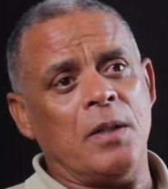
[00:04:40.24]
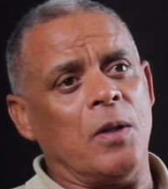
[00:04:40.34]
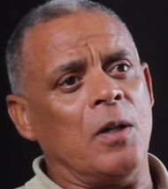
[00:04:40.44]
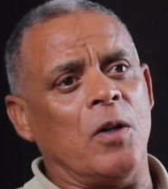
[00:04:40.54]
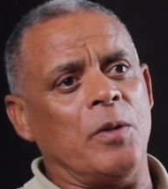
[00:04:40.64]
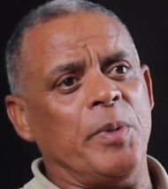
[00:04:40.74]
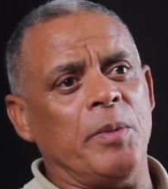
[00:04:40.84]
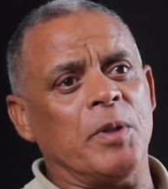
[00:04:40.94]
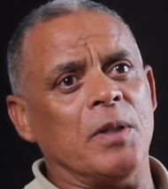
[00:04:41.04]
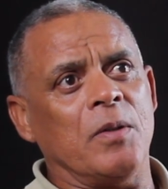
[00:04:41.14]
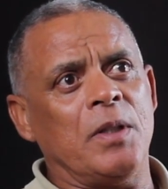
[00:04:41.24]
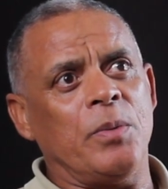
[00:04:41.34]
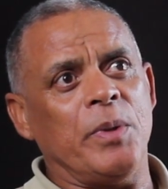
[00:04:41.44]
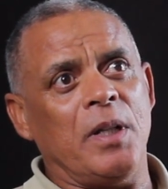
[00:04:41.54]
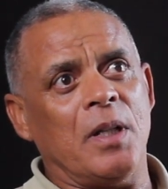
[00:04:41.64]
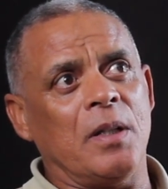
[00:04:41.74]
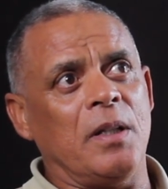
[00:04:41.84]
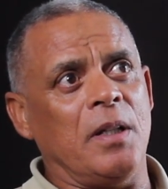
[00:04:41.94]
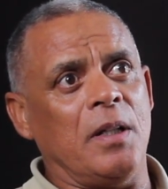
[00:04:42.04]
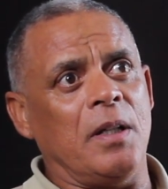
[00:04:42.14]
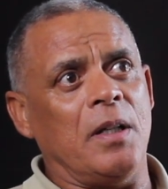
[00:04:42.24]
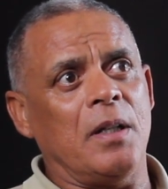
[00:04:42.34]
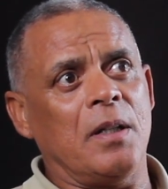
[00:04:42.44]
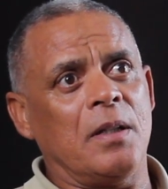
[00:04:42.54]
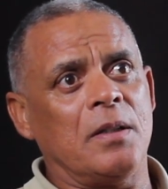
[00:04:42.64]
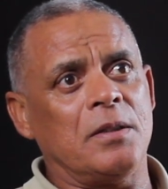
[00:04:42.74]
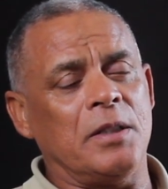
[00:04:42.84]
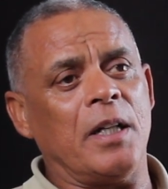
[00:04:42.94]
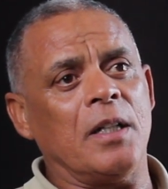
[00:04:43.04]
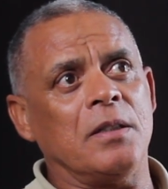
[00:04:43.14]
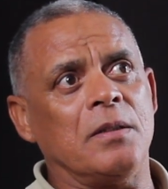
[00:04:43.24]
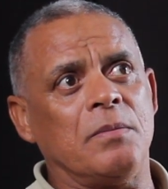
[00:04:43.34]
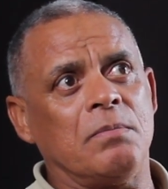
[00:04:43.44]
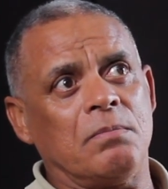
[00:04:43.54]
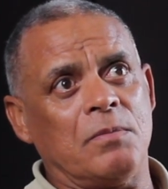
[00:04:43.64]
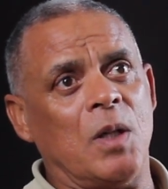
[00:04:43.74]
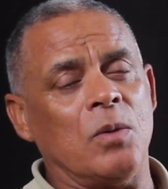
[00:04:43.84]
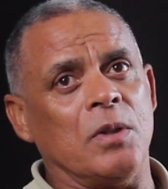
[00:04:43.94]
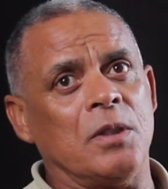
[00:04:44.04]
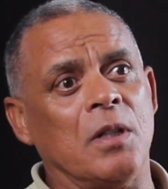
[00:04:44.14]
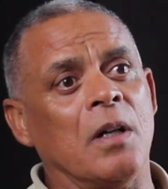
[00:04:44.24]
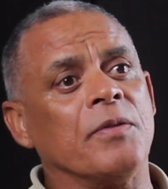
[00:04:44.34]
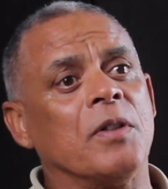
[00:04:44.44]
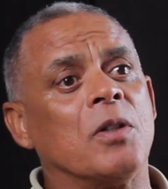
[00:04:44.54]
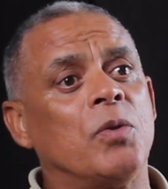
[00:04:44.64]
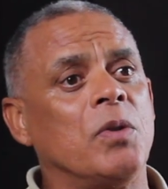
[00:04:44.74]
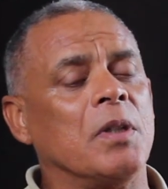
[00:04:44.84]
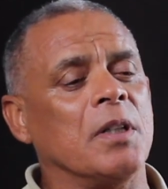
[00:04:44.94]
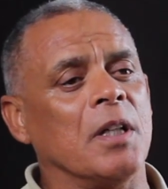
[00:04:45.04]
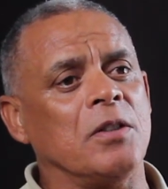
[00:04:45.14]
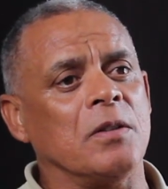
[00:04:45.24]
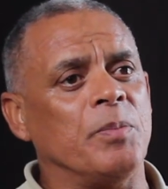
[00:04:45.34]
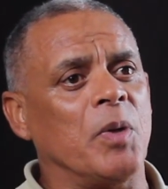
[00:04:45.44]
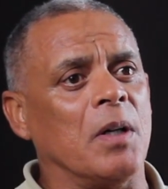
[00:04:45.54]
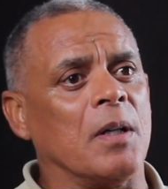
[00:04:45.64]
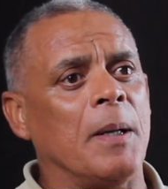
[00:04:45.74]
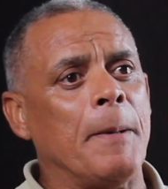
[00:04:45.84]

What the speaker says: not a lot of people know it. We are the second oldest after Kruger National Park.